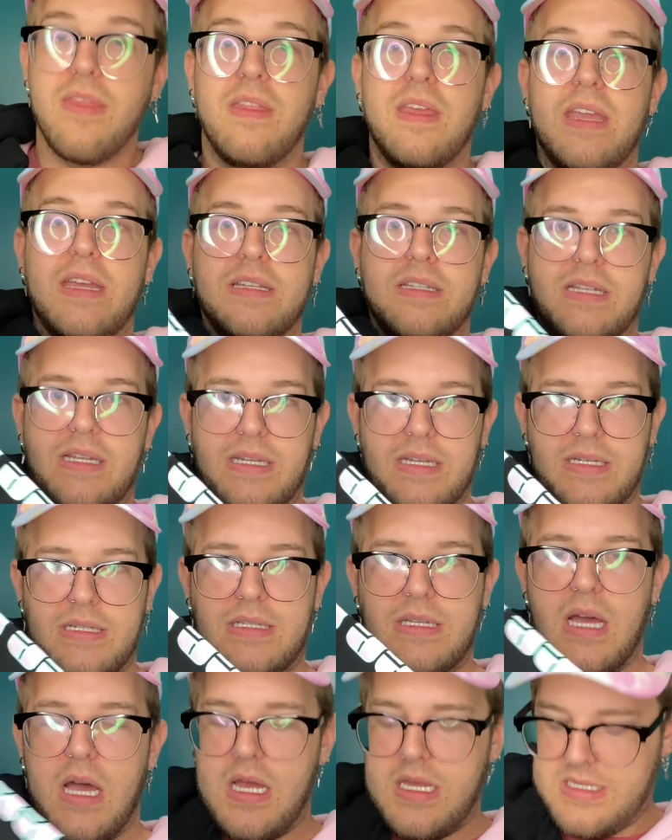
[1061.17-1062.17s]
Indeed it
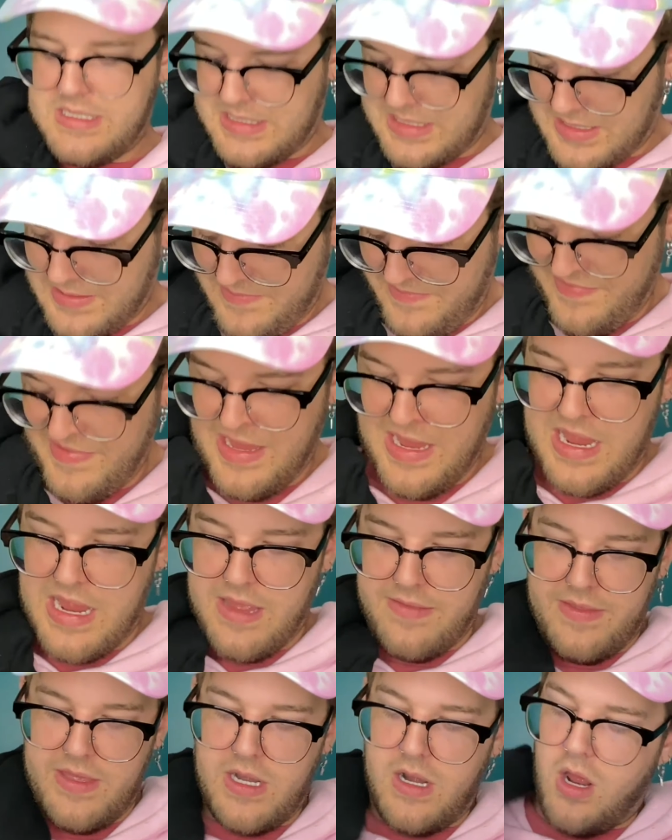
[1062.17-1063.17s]
does.
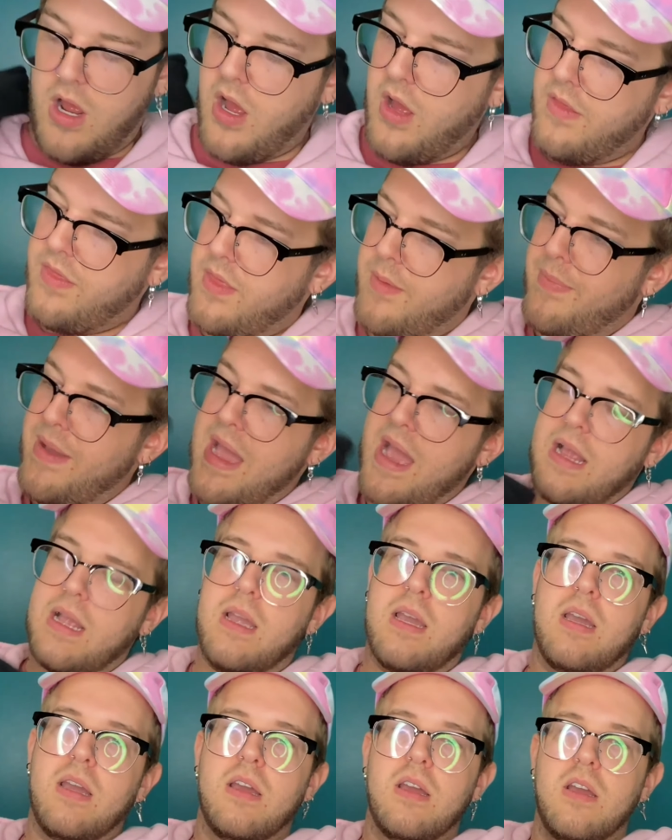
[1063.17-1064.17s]
And then on the
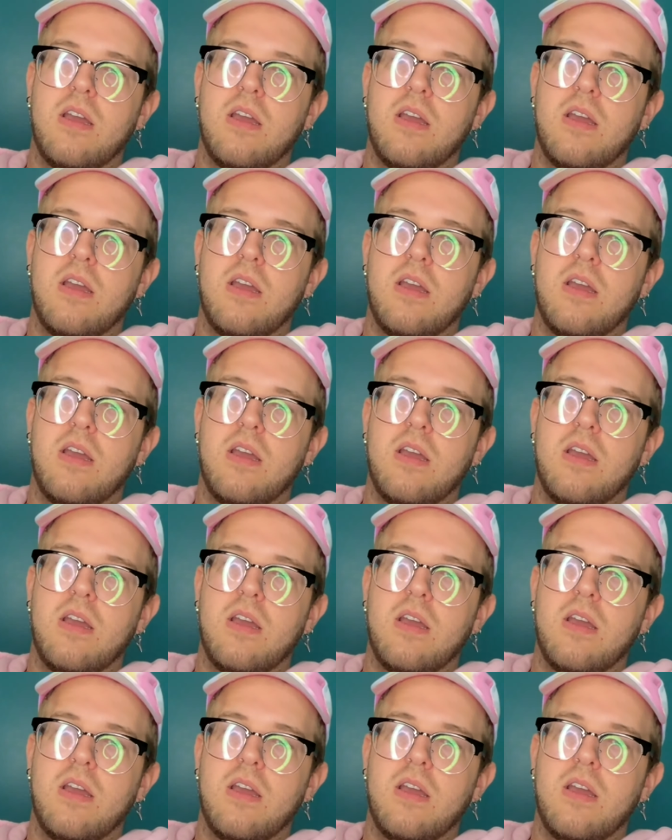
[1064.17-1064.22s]
back,